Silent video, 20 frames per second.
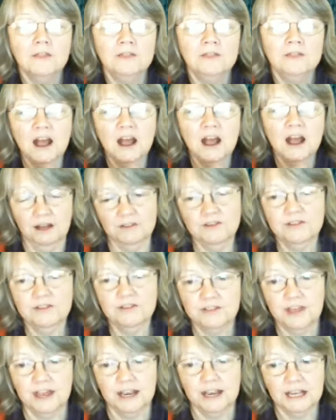other
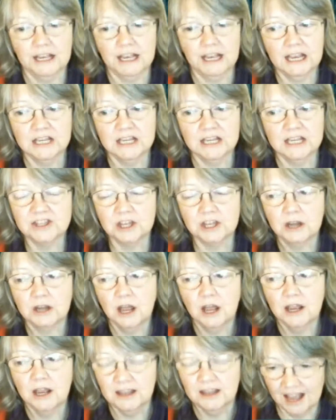thing is that,
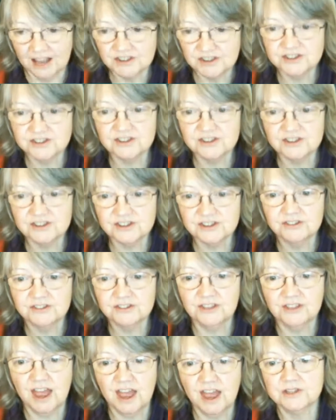yes, there
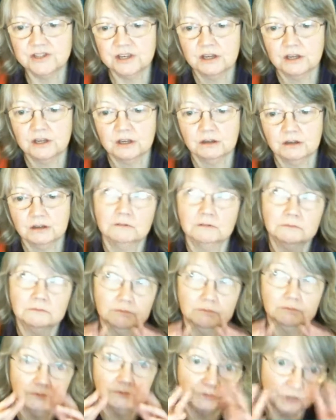is
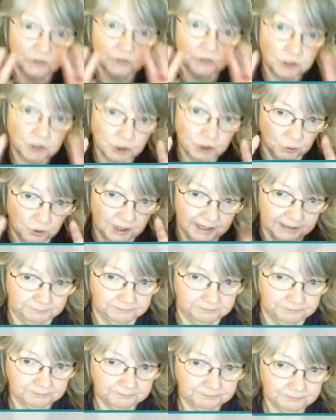talking.
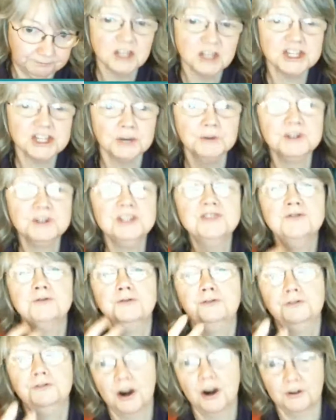So it is
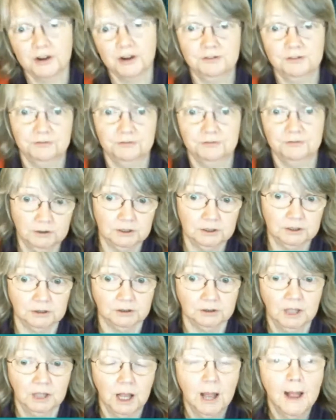very
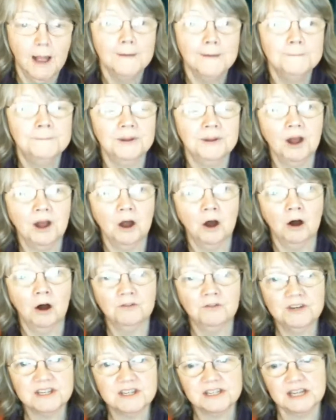vocal, but
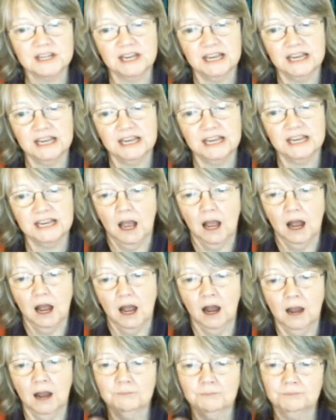obviously I'm
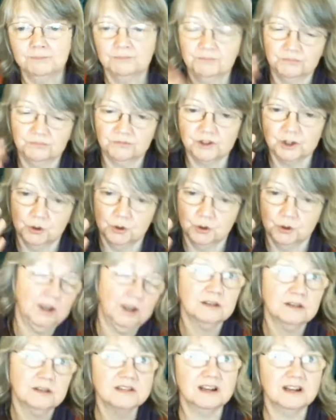talking
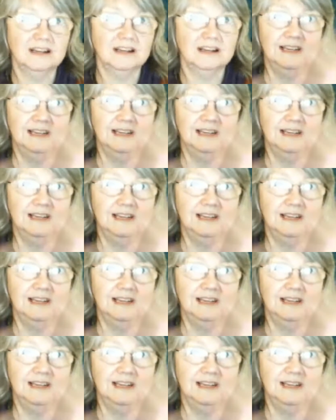slightly louder than I